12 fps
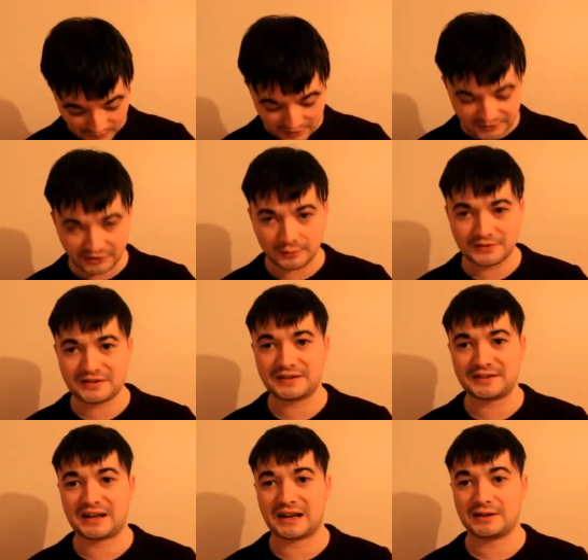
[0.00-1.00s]
So it was
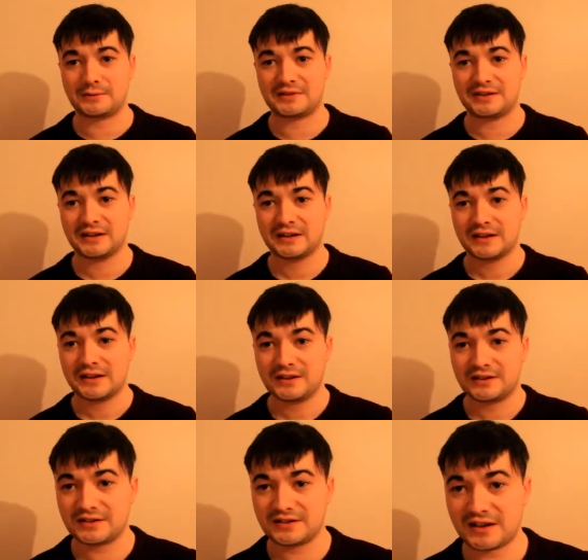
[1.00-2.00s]
just see, and there was,
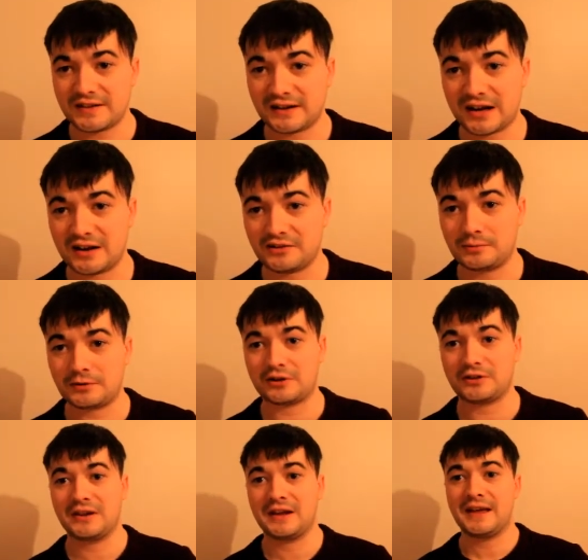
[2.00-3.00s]
so the other characters were
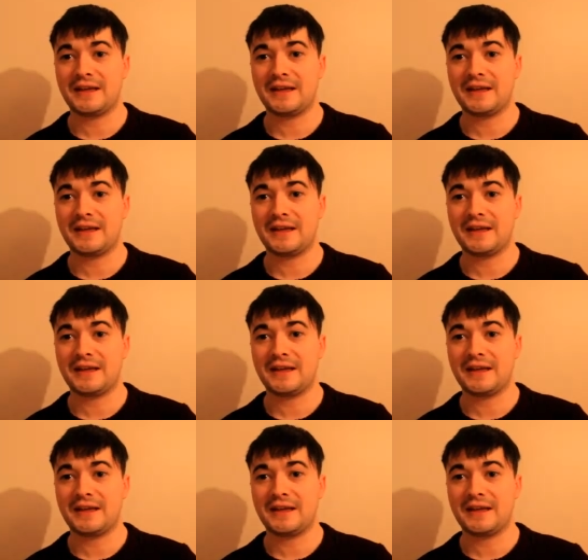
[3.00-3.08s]
good,